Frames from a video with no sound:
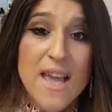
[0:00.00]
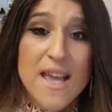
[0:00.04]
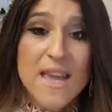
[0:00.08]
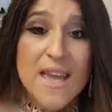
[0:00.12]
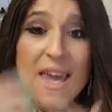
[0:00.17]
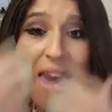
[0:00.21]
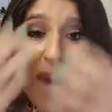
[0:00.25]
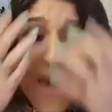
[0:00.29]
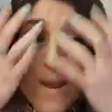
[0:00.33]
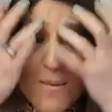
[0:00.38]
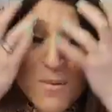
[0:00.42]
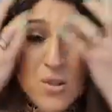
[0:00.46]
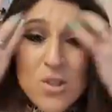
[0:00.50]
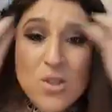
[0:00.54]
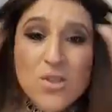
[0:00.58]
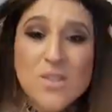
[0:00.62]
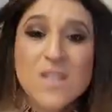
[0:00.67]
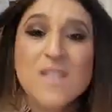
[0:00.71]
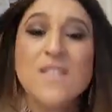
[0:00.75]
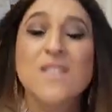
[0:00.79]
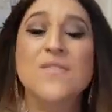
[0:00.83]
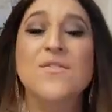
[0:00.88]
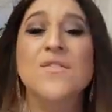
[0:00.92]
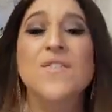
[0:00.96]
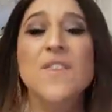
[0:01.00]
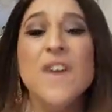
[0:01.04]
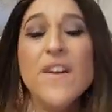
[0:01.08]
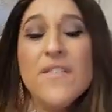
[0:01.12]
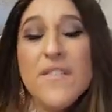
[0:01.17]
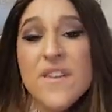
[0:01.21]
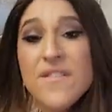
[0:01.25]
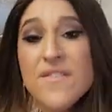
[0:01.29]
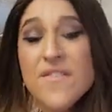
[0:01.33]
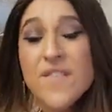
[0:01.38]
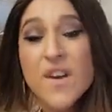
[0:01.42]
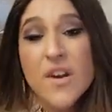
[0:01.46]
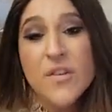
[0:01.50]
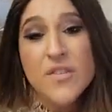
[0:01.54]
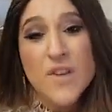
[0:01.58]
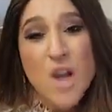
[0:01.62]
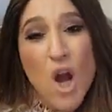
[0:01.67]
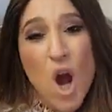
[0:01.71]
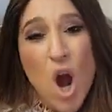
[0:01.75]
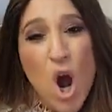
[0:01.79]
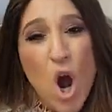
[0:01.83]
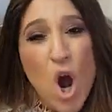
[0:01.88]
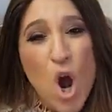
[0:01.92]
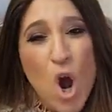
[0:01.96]
came to this very, very
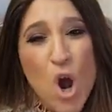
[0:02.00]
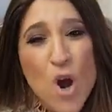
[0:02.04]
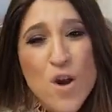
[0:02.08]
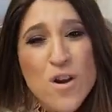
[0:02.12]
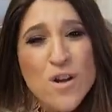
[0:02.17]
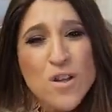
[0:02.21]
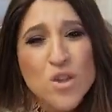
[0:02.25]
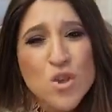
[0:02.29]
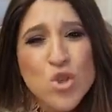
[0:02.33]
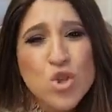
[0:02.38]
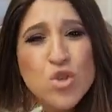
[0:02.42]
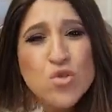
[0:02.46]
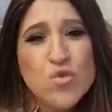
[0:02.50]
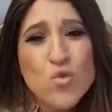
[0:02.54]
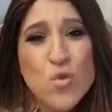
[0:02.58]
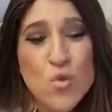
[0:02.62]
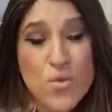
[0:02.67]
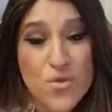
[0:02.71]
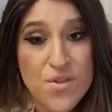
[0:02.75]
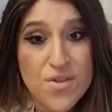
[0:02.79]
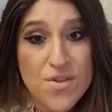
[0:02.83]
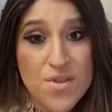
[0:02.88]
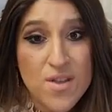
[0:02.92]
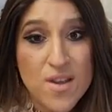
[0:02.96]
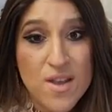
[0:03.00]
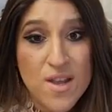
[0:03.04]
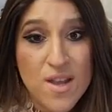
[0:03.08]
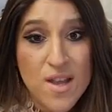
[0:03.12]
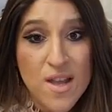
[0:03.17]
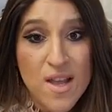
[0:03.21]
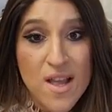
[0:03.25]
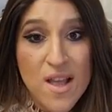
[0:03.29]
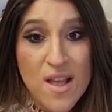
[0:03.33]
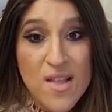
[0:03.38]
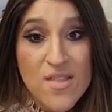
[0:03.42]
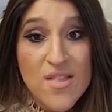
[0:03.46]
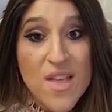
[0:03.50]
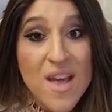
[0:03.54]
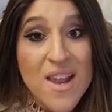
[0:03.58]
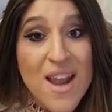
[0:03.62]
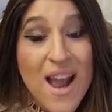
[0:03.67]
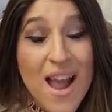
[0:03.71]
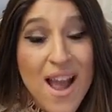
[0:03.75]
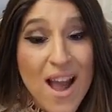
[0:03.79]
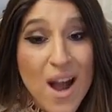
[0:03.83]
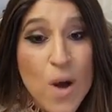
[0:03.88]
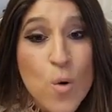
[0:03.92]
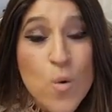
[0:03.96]
hard truth
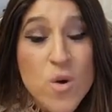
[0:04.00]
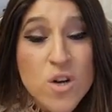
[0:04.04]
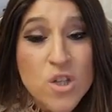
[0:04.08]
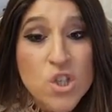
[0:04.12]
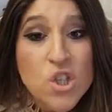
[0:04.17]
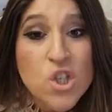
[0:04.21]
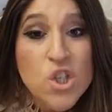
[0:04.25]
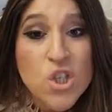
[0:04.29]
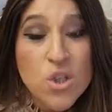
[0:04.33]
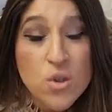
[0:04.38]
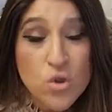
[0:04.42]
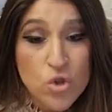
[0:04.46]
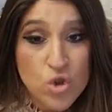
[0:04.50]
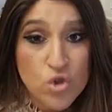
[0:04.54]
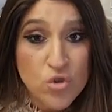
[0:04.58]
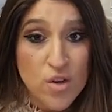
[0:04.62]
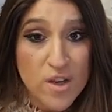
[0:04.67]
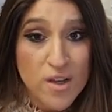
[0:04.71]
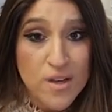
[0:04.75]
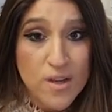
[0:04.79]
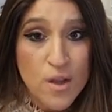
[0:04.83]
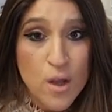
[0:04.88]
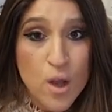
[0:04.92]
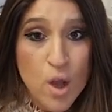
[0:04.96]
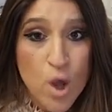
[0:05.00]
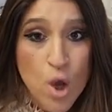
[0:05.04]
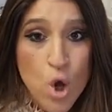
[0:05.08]
that our children,